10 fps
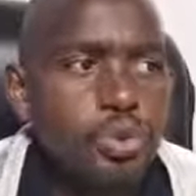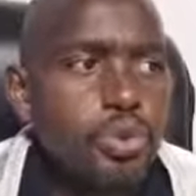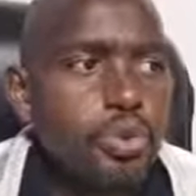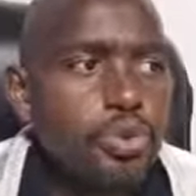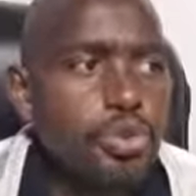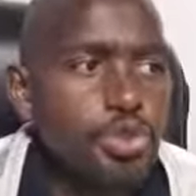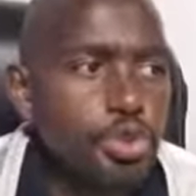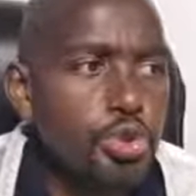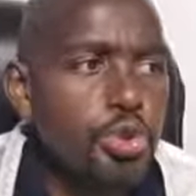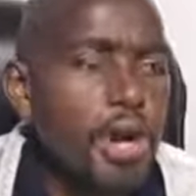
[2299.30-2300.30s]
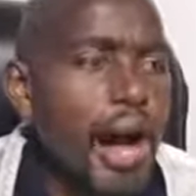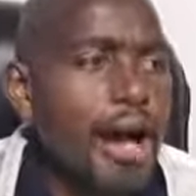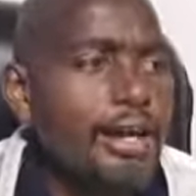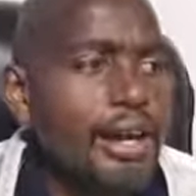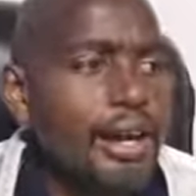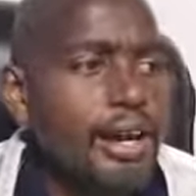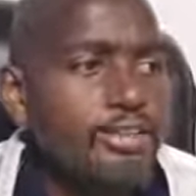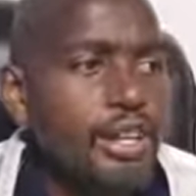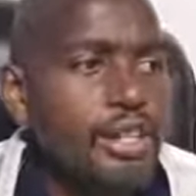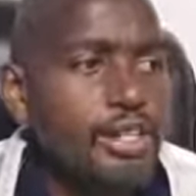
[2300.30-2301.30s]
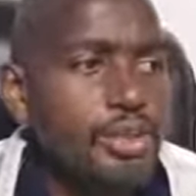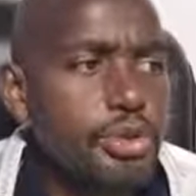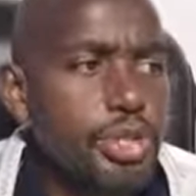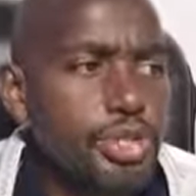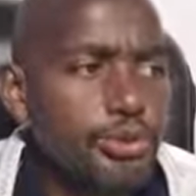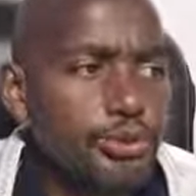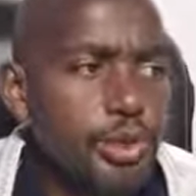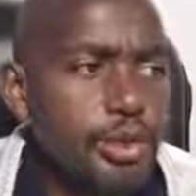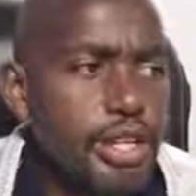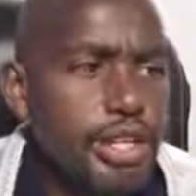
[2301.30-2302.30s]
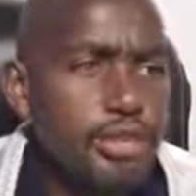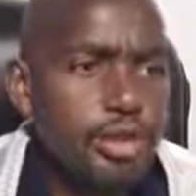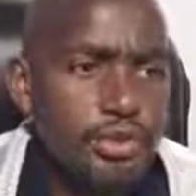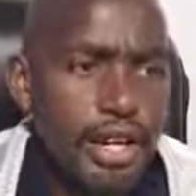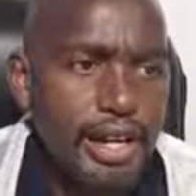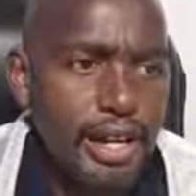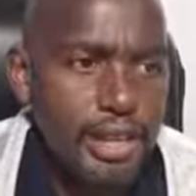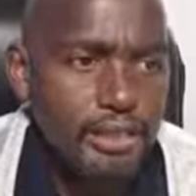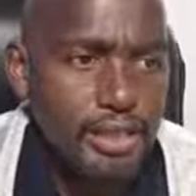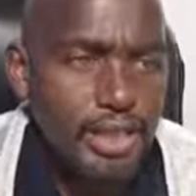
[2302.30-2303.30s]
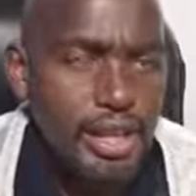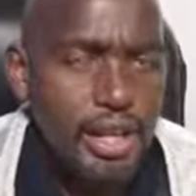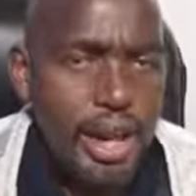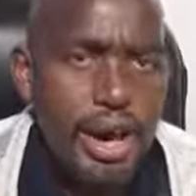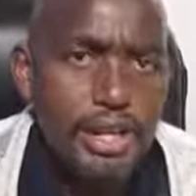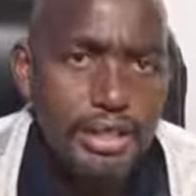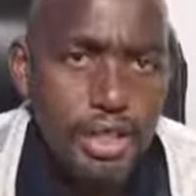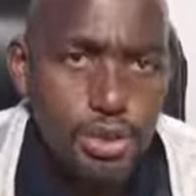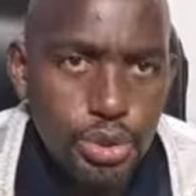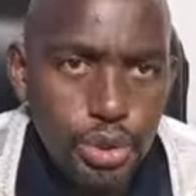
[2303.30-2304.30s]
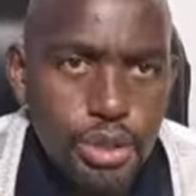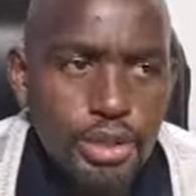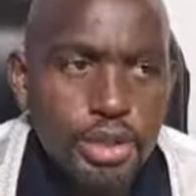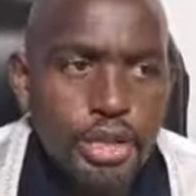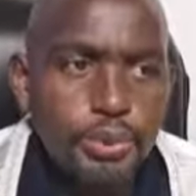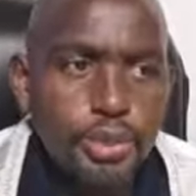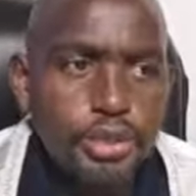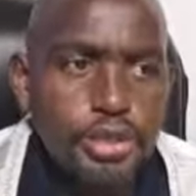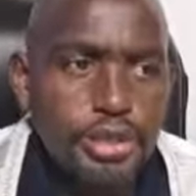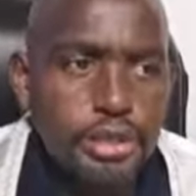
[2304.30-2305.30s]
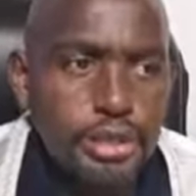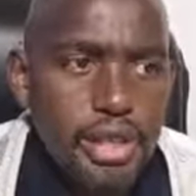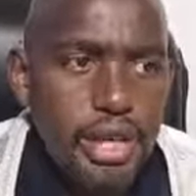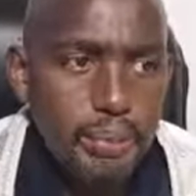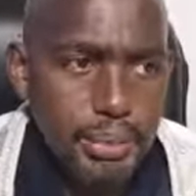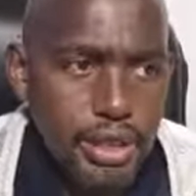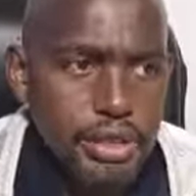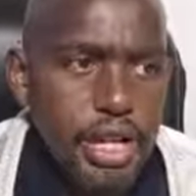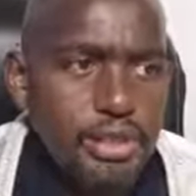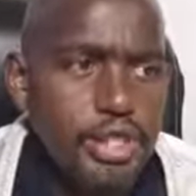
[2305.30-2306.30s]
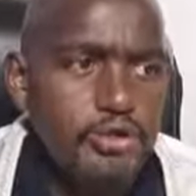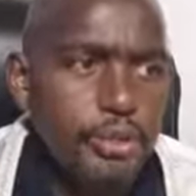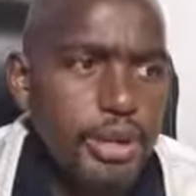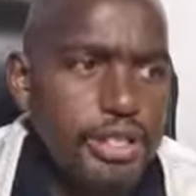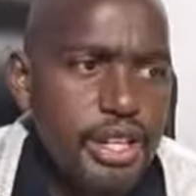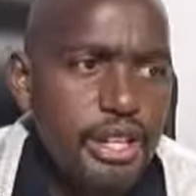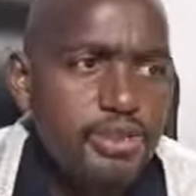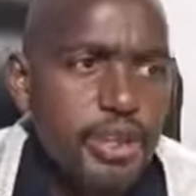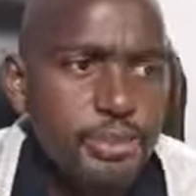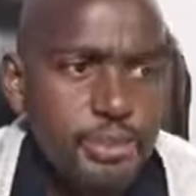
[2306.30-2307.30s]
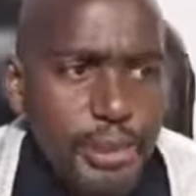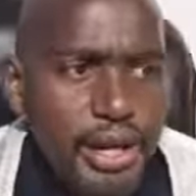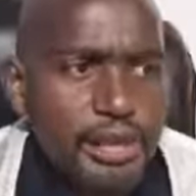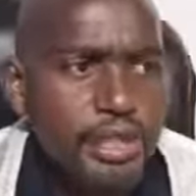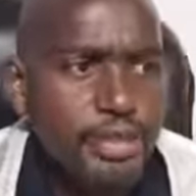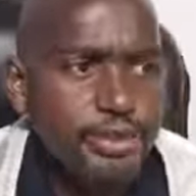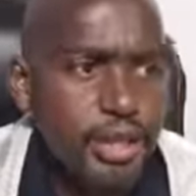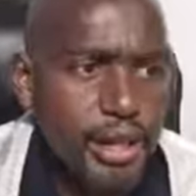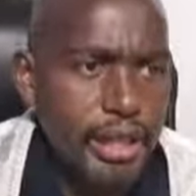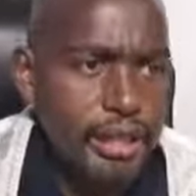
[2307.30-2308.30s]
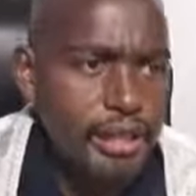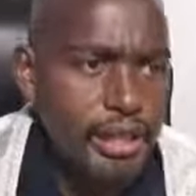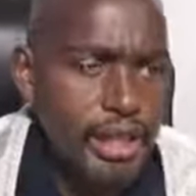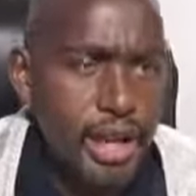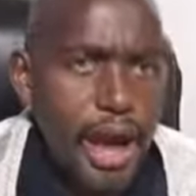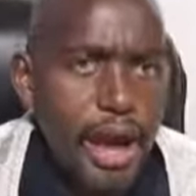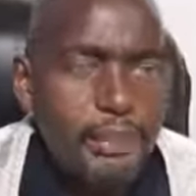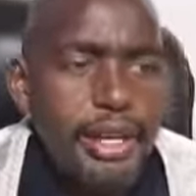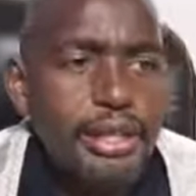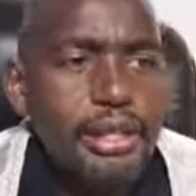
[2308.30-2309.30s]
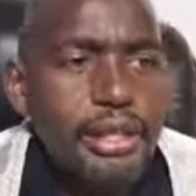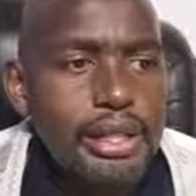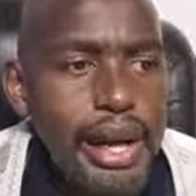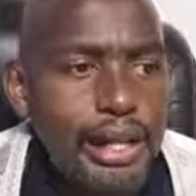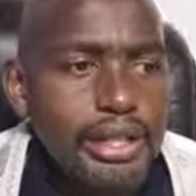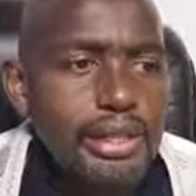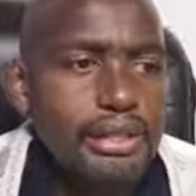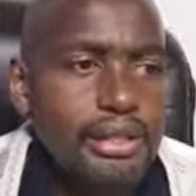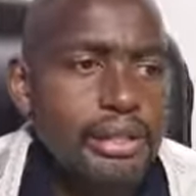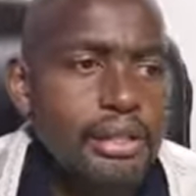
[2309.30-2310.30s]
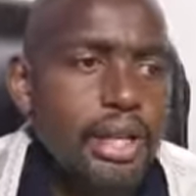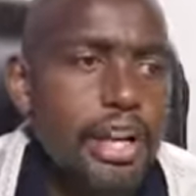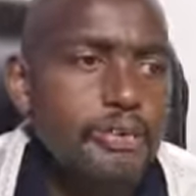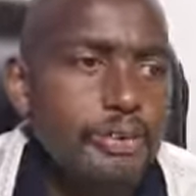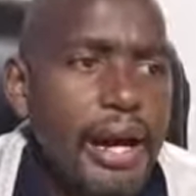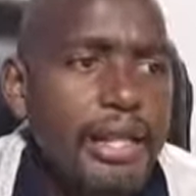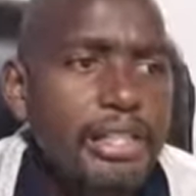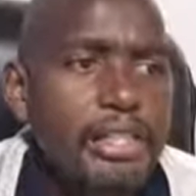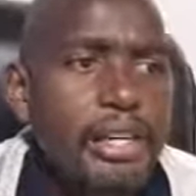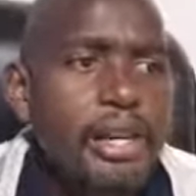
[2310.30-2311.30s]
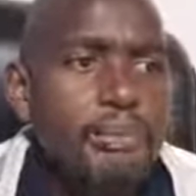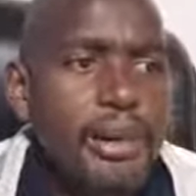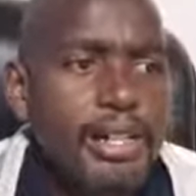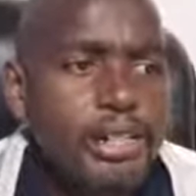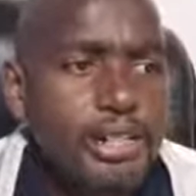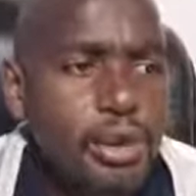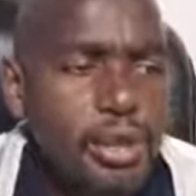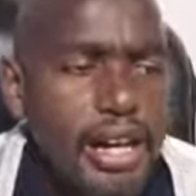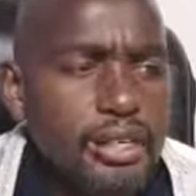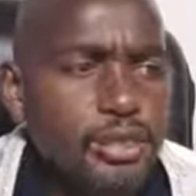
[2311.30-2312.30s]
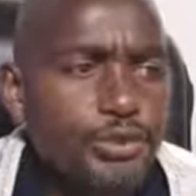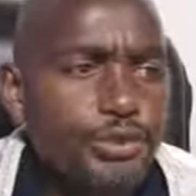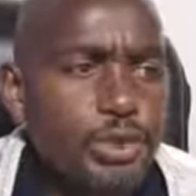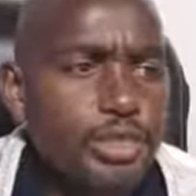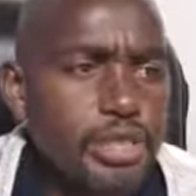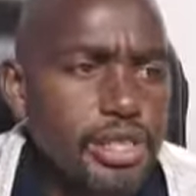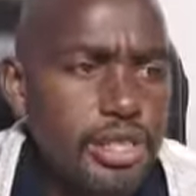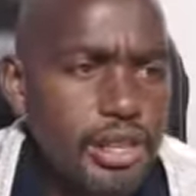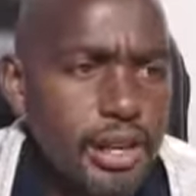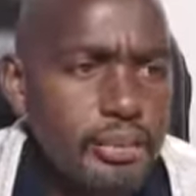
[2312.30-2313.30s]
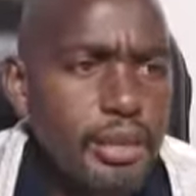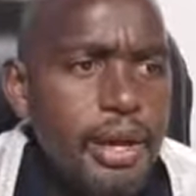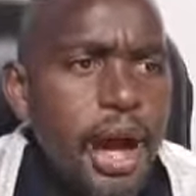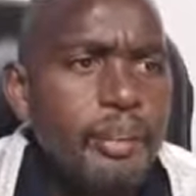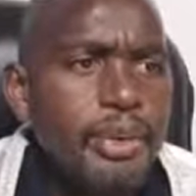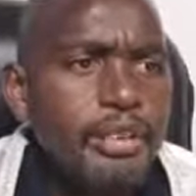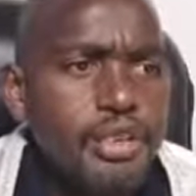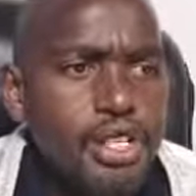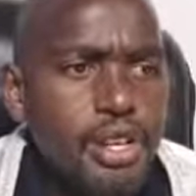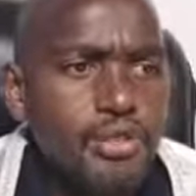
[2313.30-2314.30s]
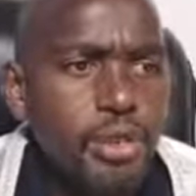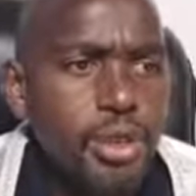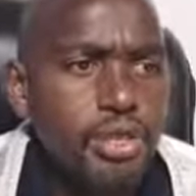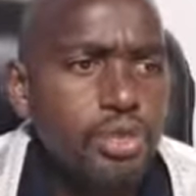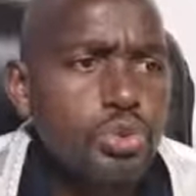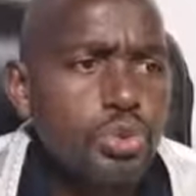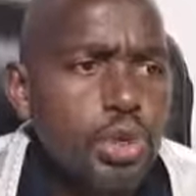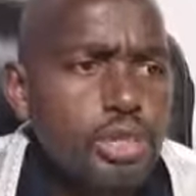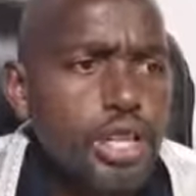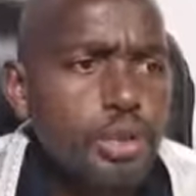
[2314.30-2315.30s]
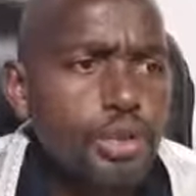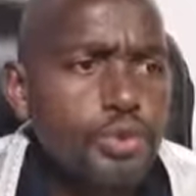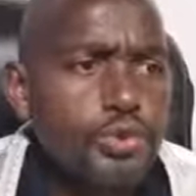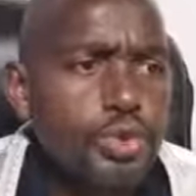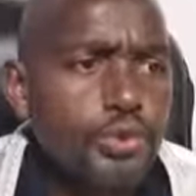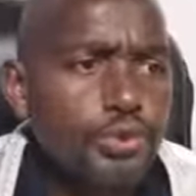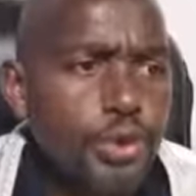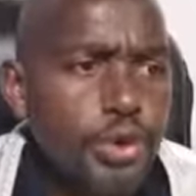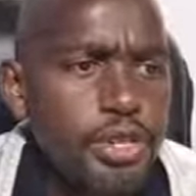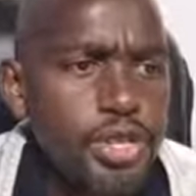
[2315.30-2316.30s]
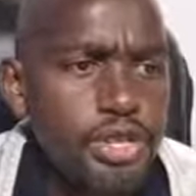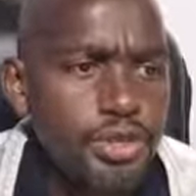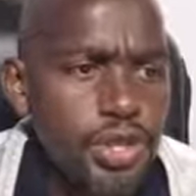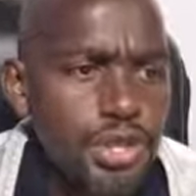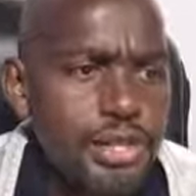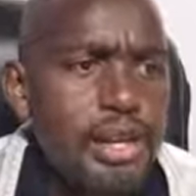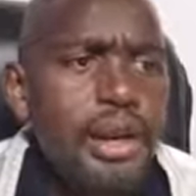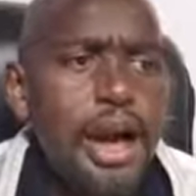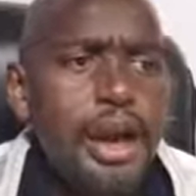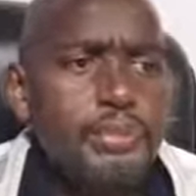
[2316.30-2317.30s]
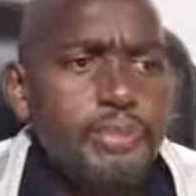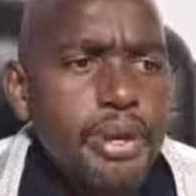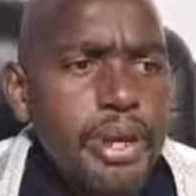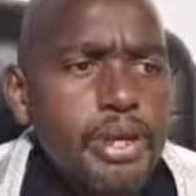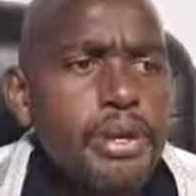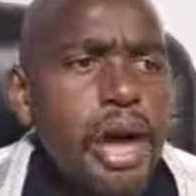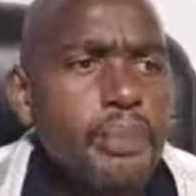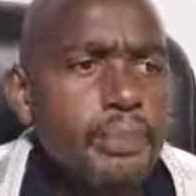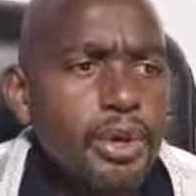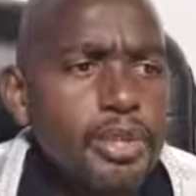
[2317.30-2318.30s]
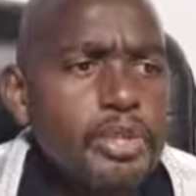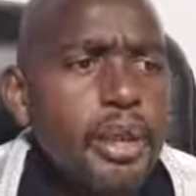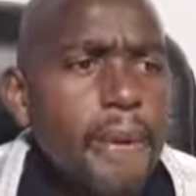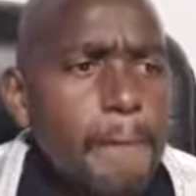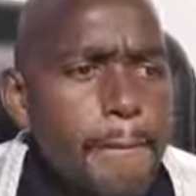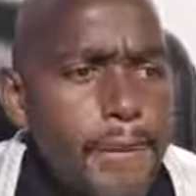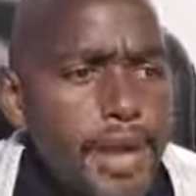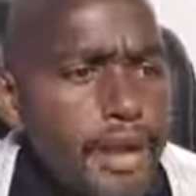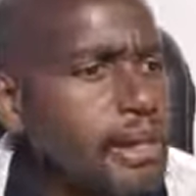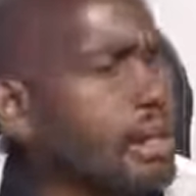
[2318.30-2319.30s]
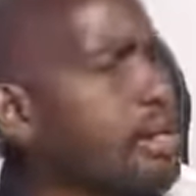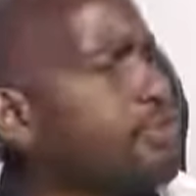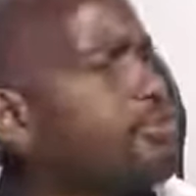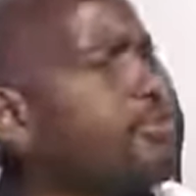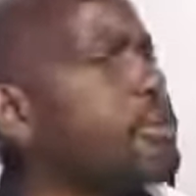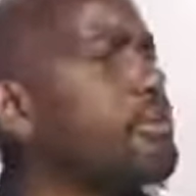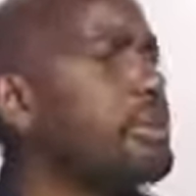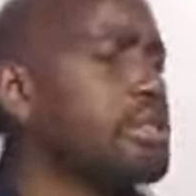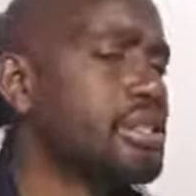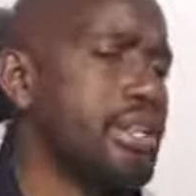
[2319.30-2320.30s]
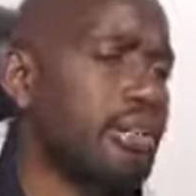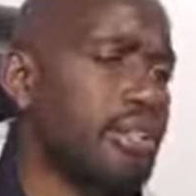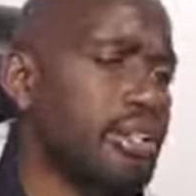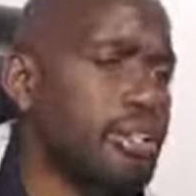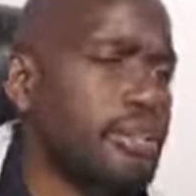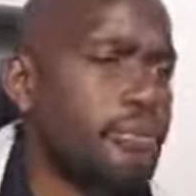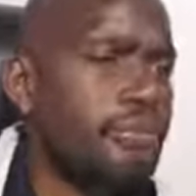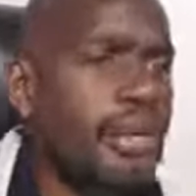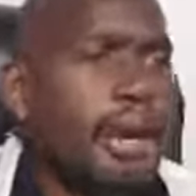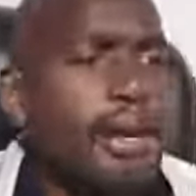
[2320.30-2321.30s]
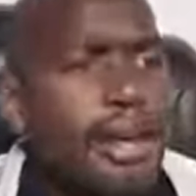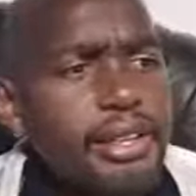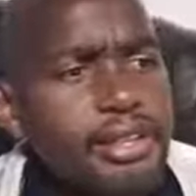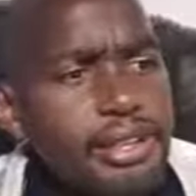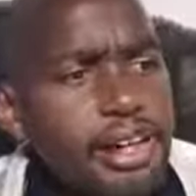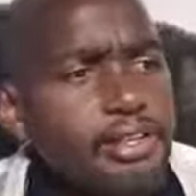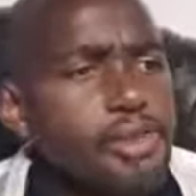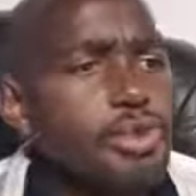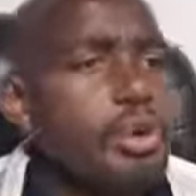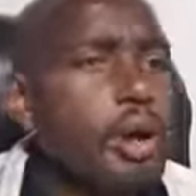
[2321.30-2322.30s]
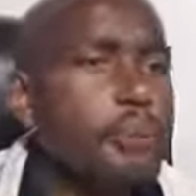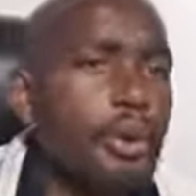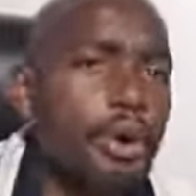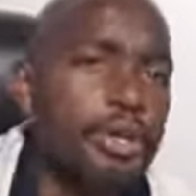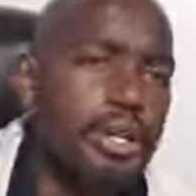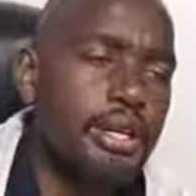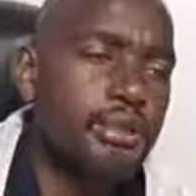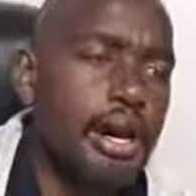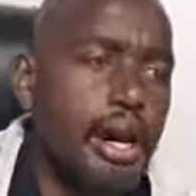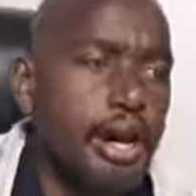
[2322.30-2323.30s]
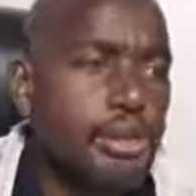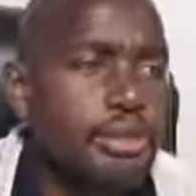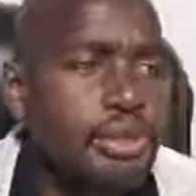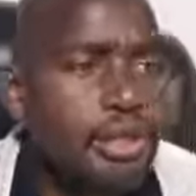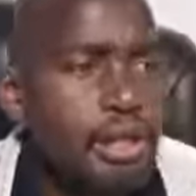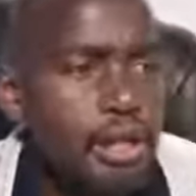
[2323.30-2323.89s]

to do under heaven during the few days of their lives. I undertook great projects, built houses for myself and planted vineyards. I made gardens and parks planted all kinds of fruit trees in them. I made reservoirs to water groves of flourishing trees. I made, I bought male and female servants and other slaves who were born in my house.